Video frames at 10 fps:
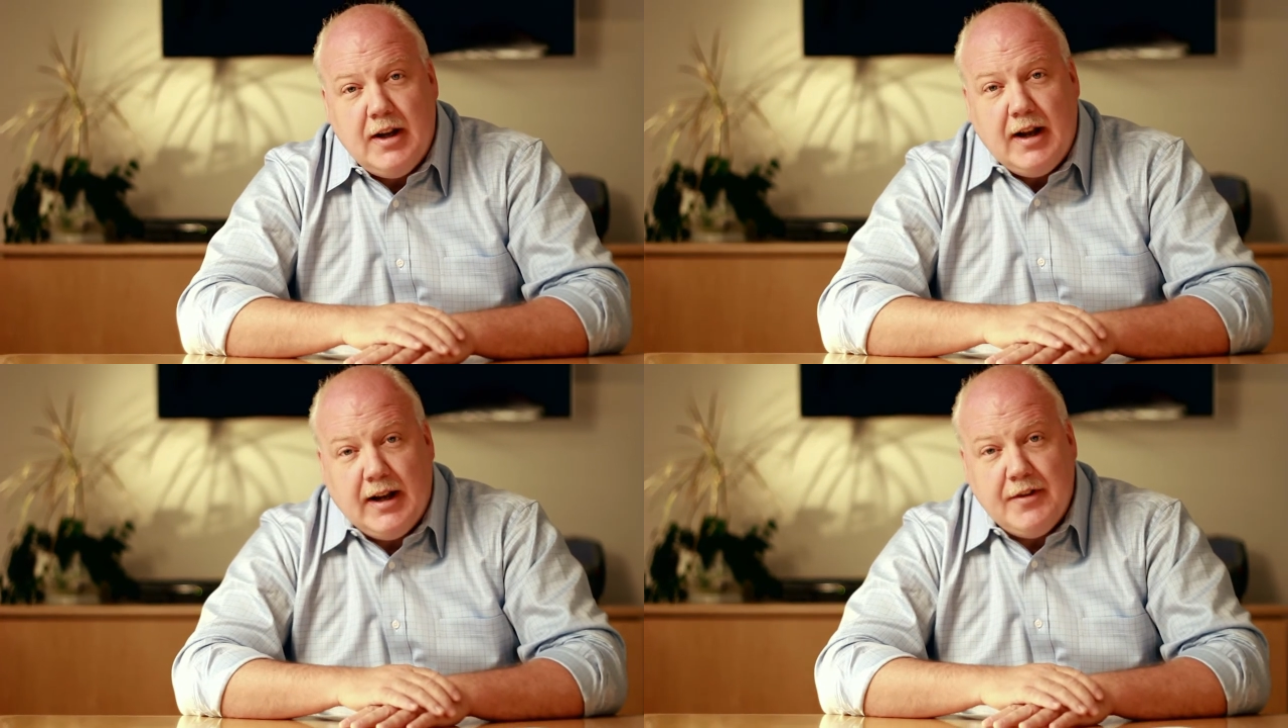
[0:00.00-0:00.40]

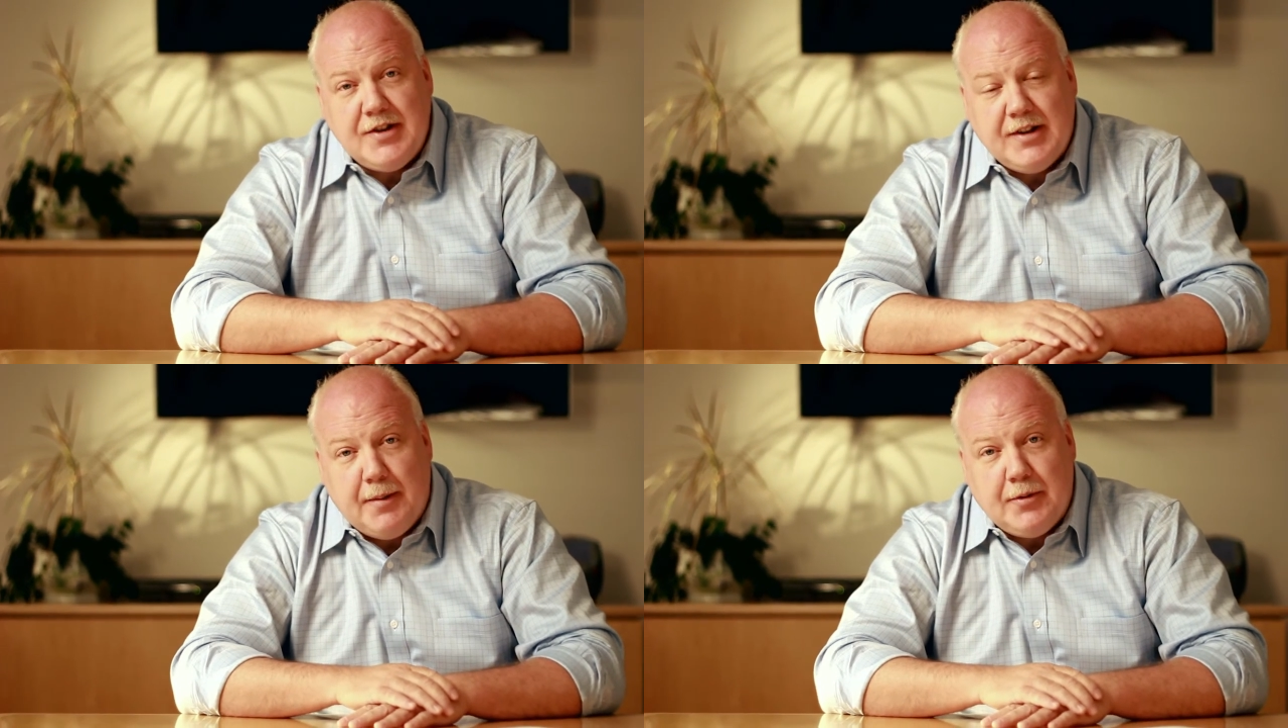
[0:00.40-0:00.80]
and give
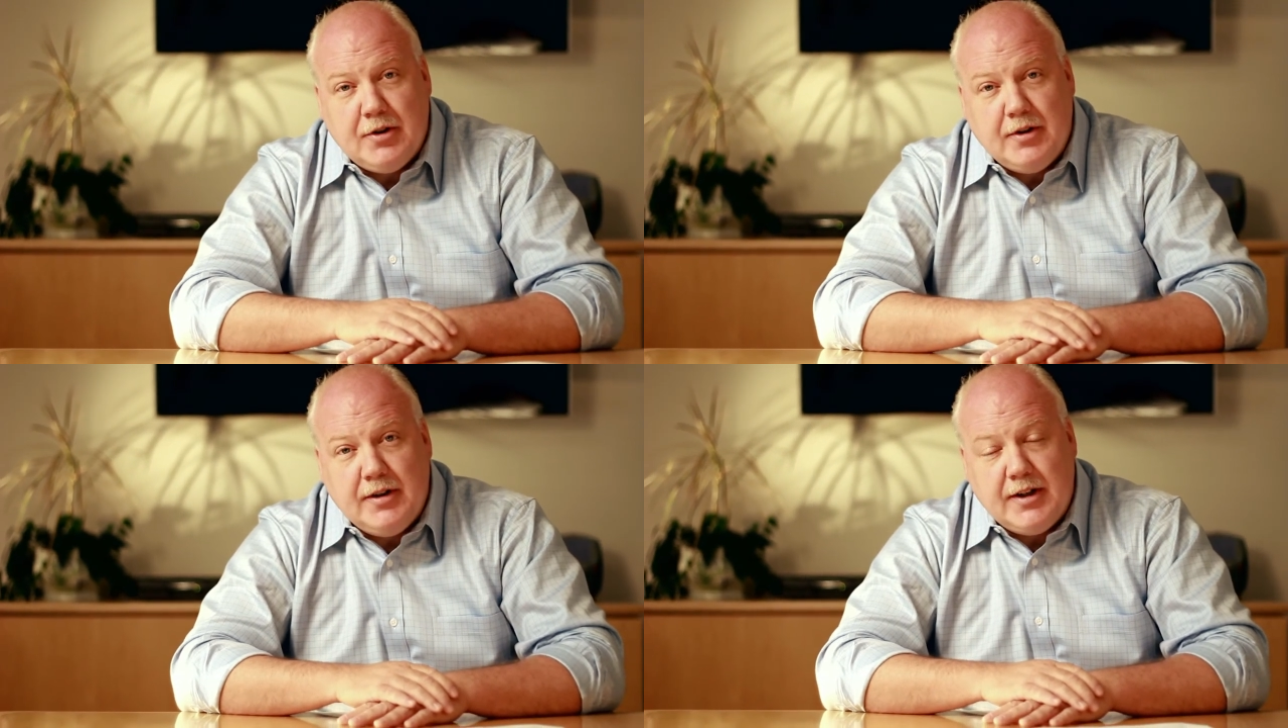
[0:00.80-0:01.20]
us the
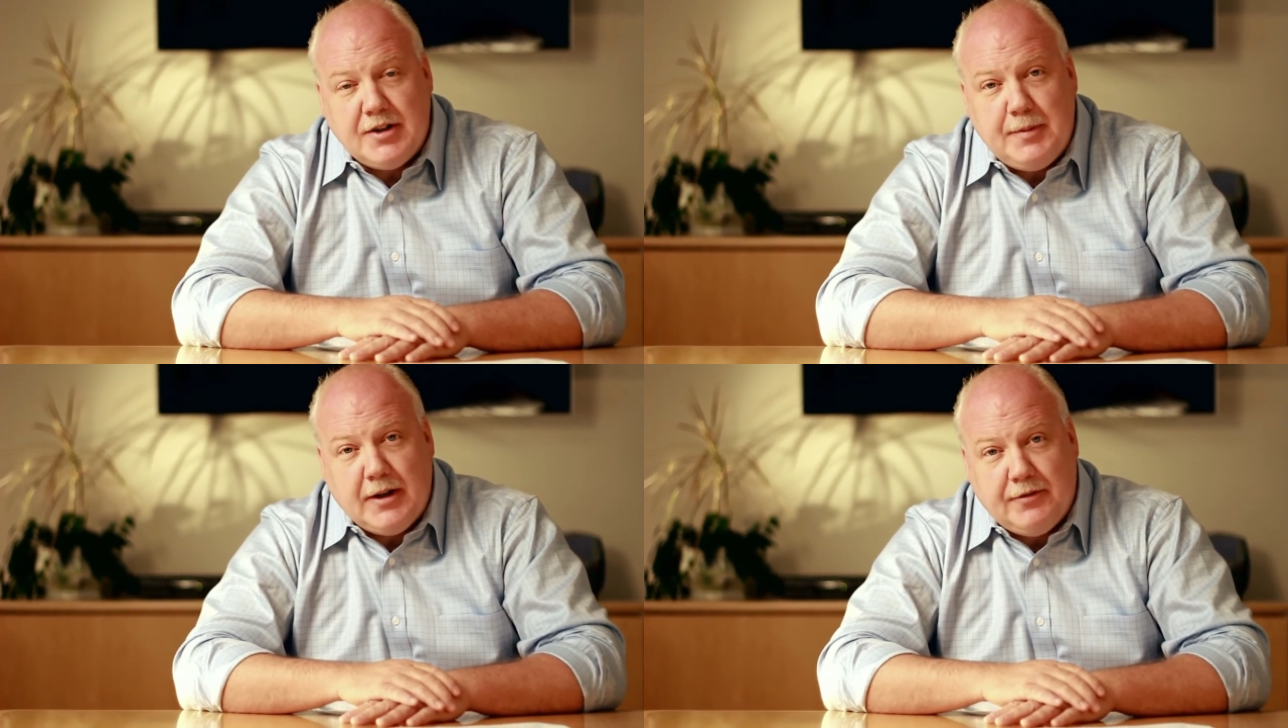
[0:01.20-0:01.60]
opportunity to
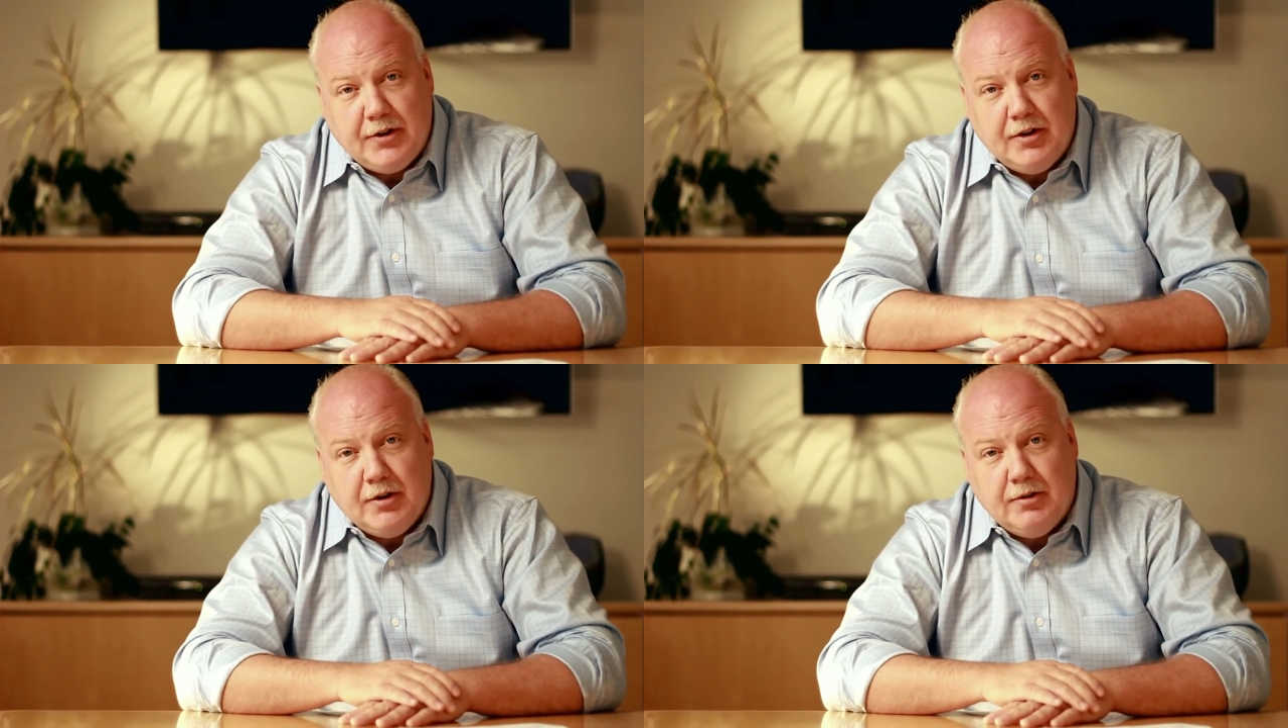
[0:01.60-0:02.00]
speak for
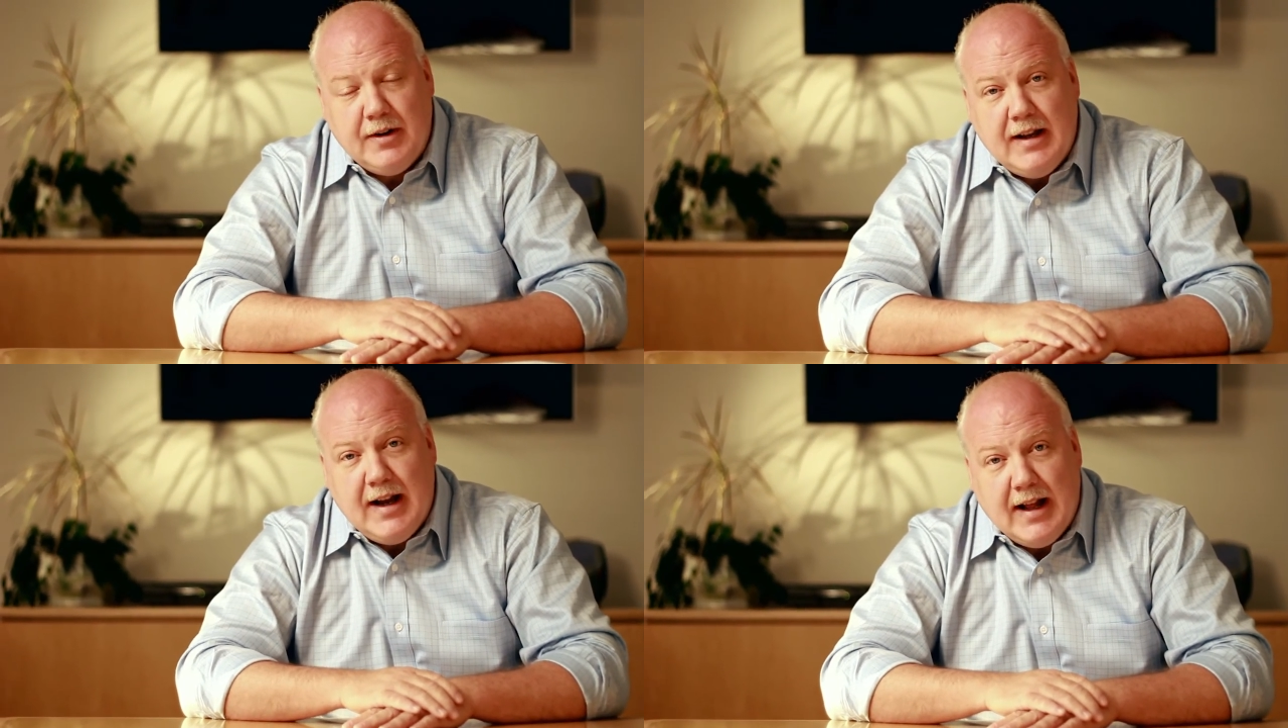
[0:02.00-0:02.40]
you
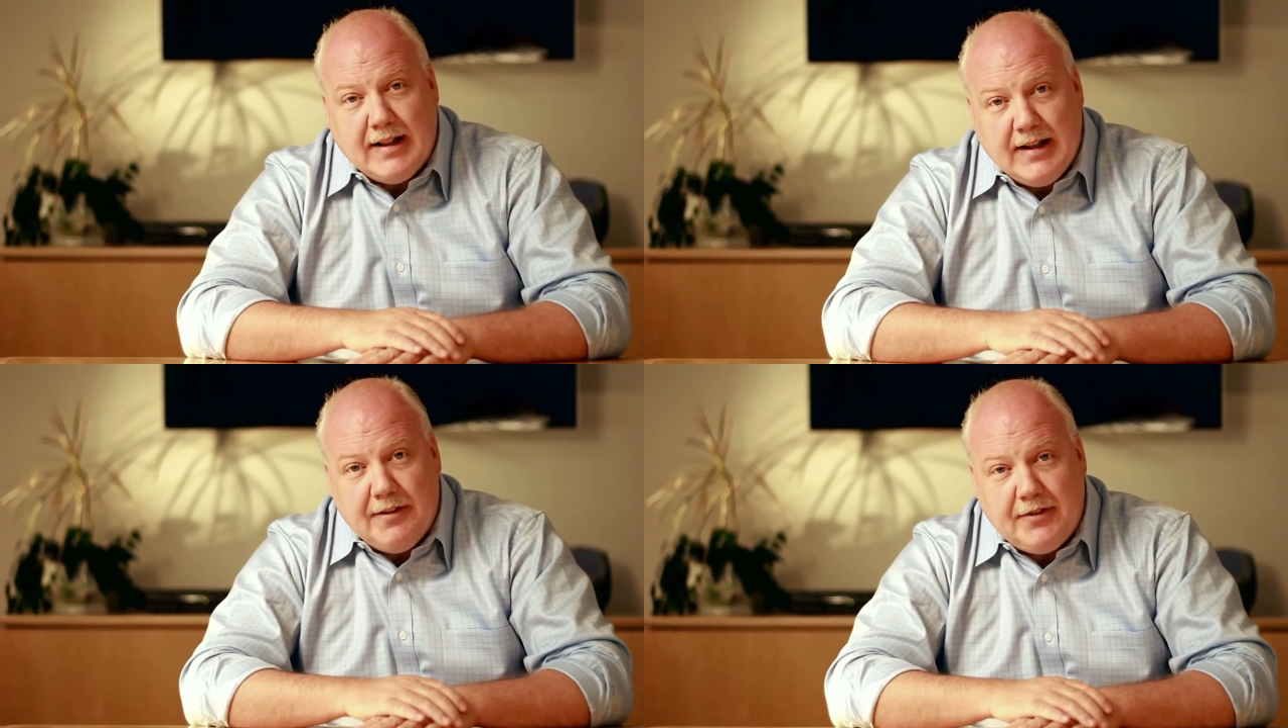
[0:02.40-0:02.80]
at
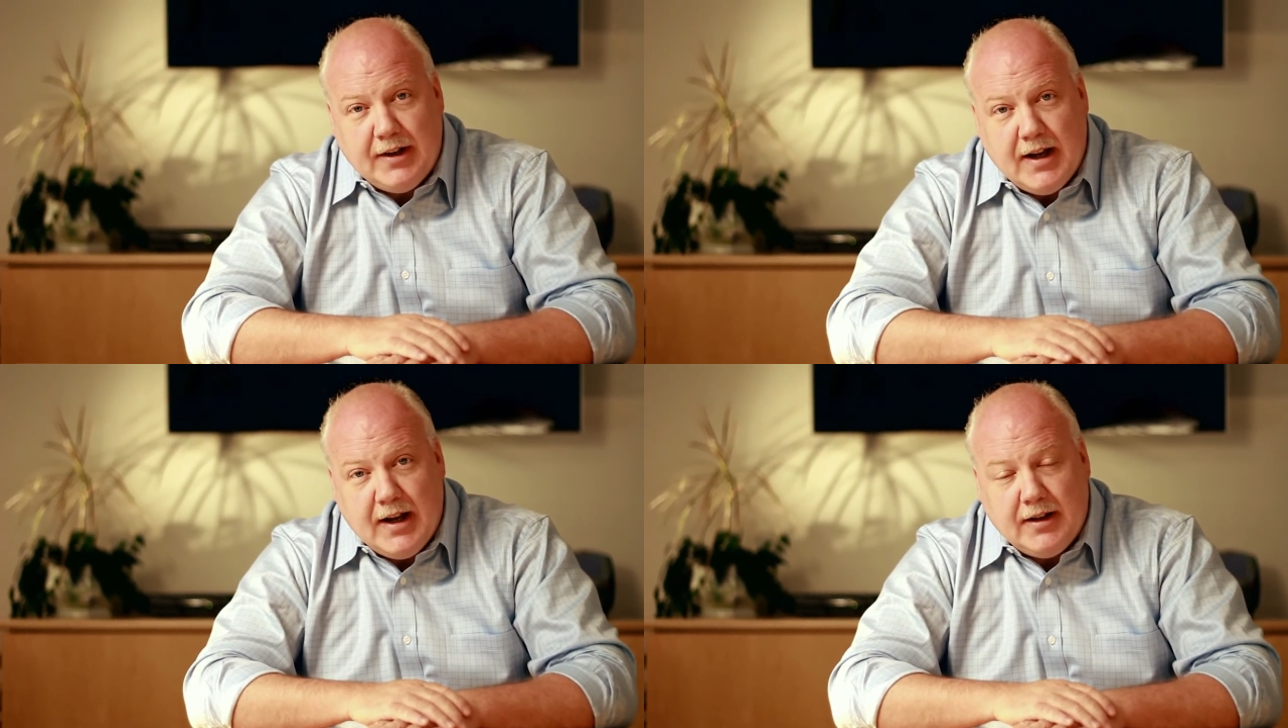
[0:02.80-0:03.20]
the
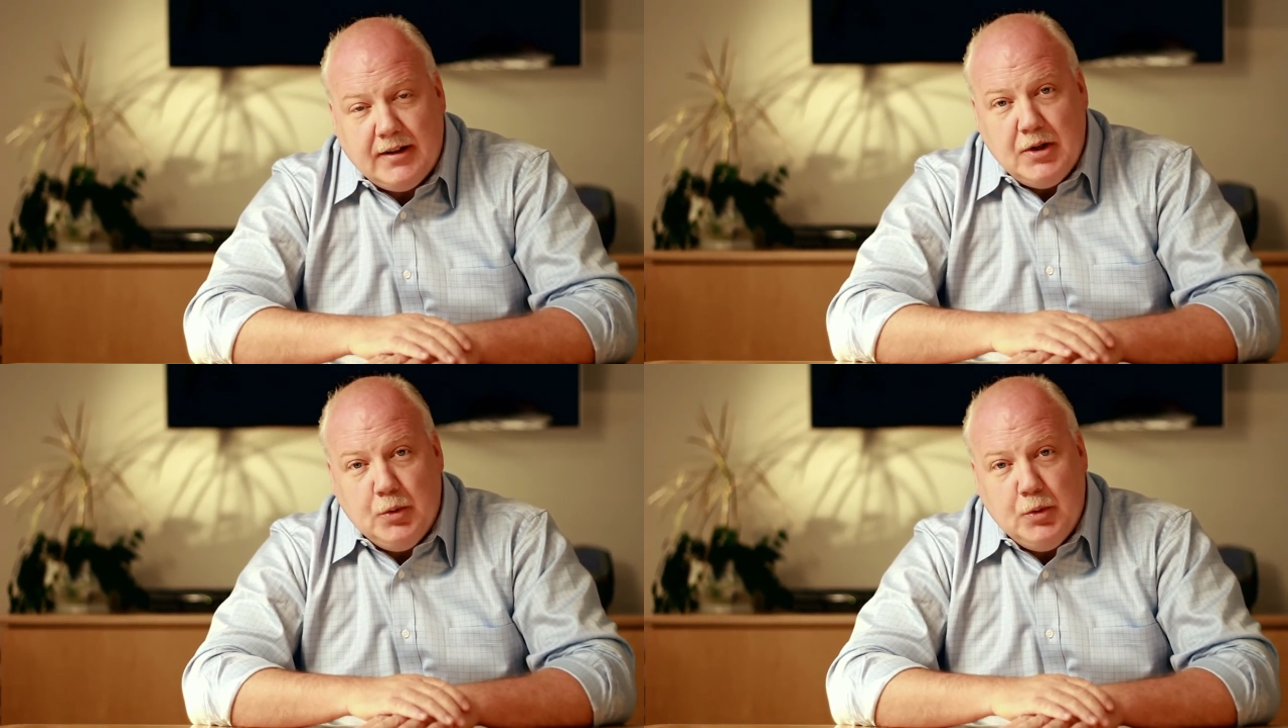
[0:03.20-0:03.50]
FDA.